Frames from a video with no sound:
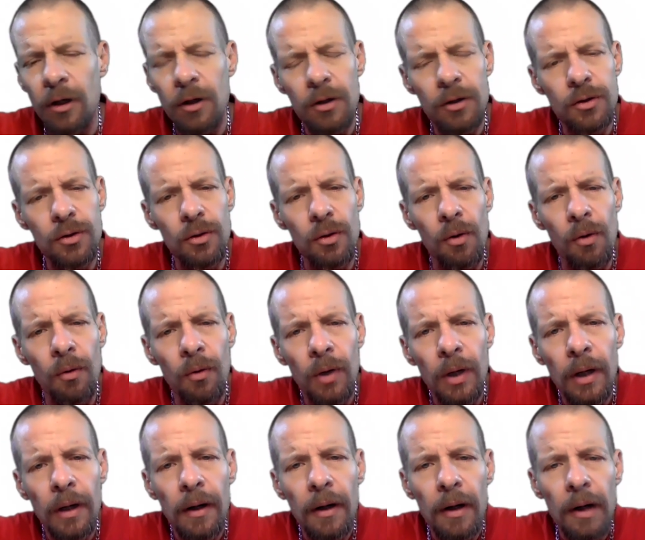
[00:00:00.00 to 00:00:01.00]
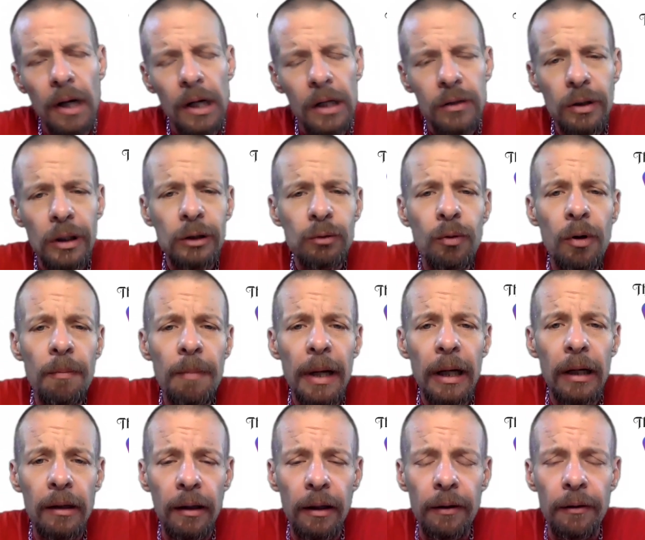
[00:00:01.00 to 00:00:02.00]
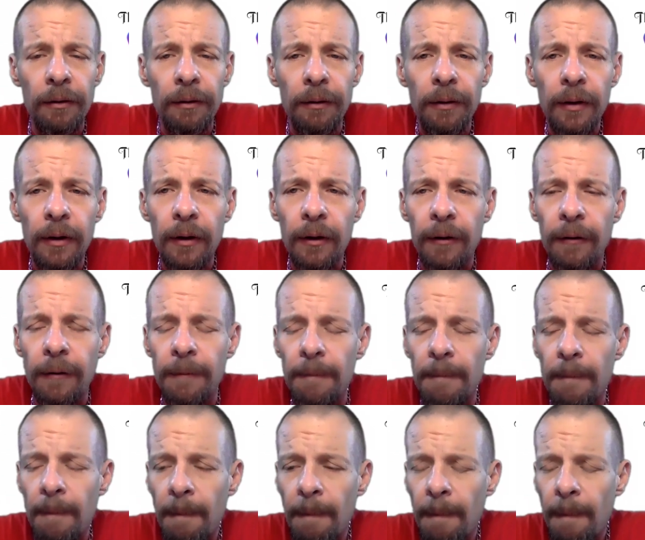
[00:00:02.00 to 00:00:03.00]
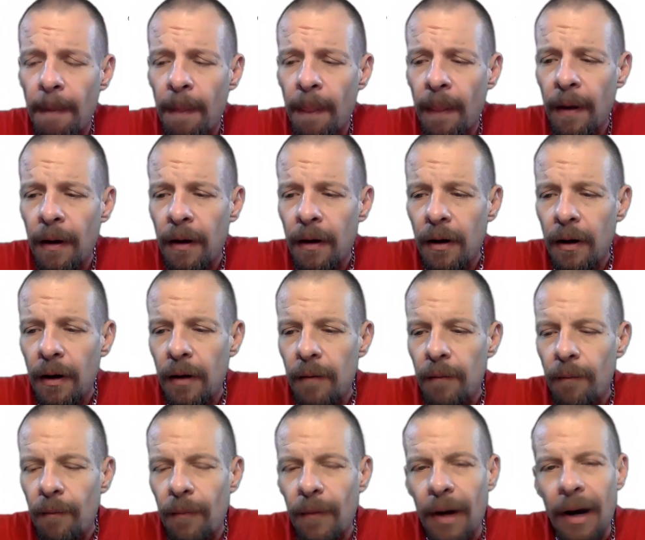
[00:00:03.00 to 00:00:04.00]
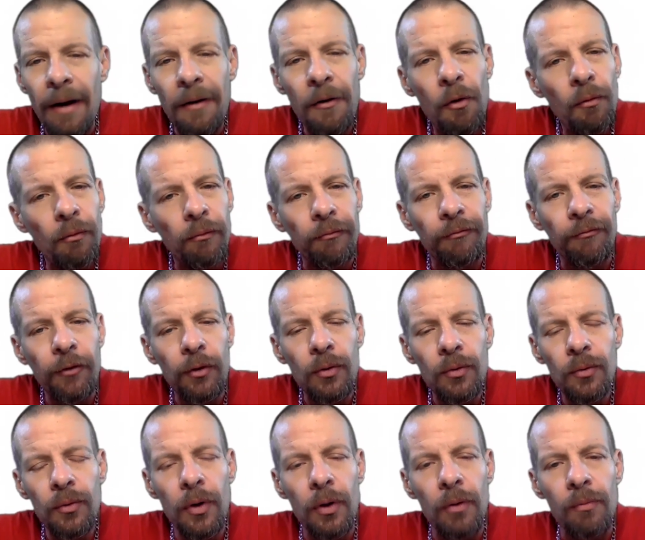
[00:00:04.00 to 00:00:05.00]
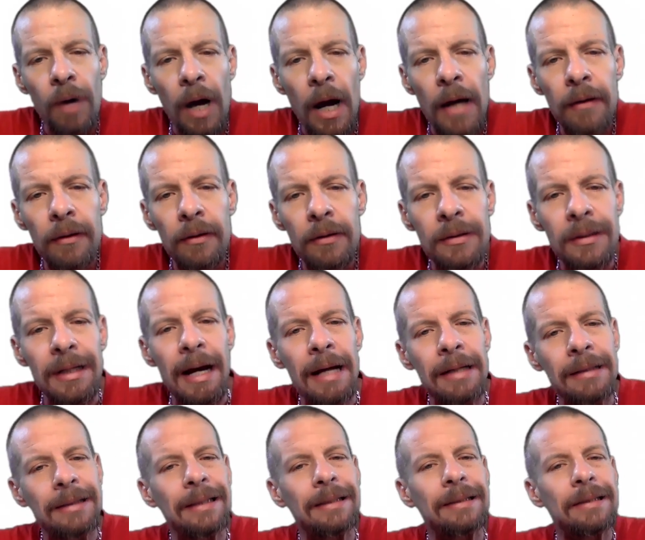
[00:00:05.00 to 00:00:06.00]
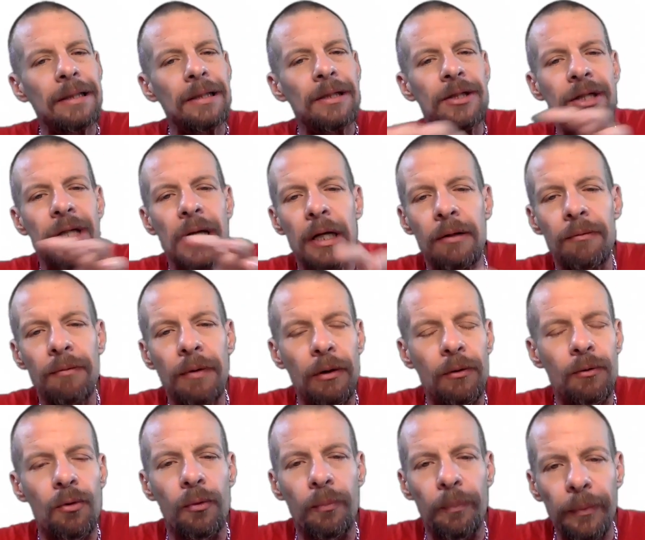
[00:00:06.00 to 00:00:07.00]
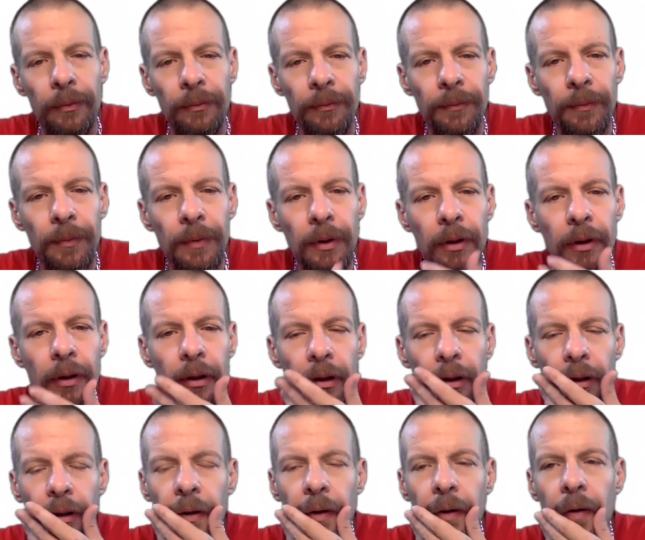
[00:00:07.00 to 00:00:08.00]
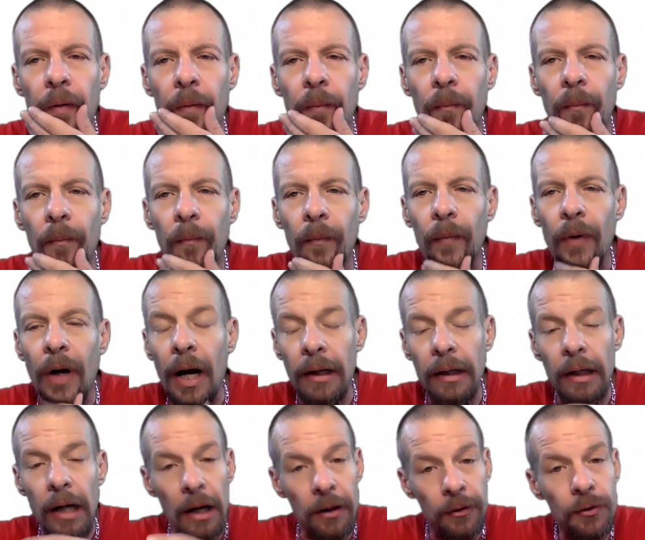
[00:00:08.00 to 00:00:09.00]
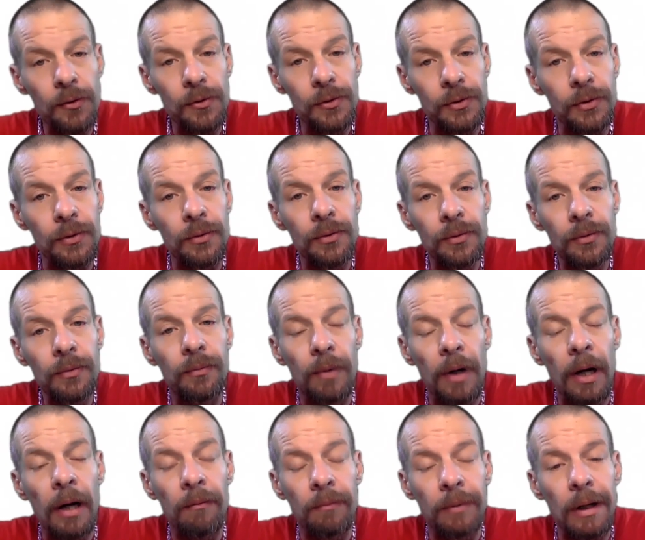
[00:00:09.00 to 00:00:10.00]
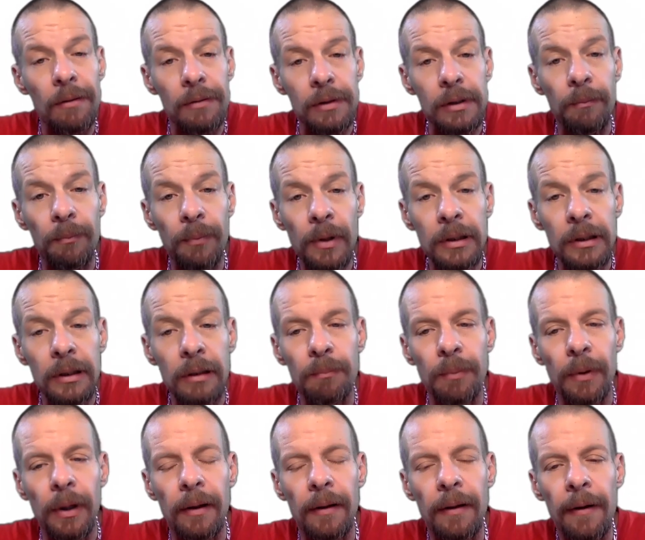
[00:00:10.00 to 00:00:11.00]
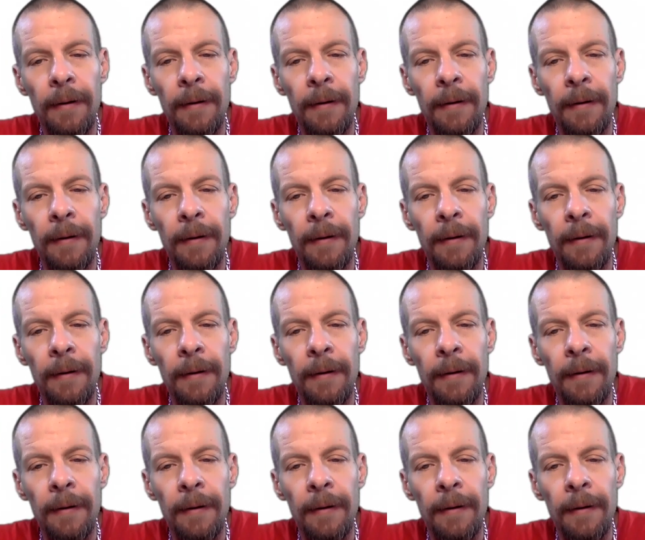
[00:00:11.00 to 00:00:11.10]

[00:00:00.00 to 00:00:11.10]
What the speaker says: So I just want to make clear. I don't view the writers as a degenerate group. I used to, right, when I was in prison, but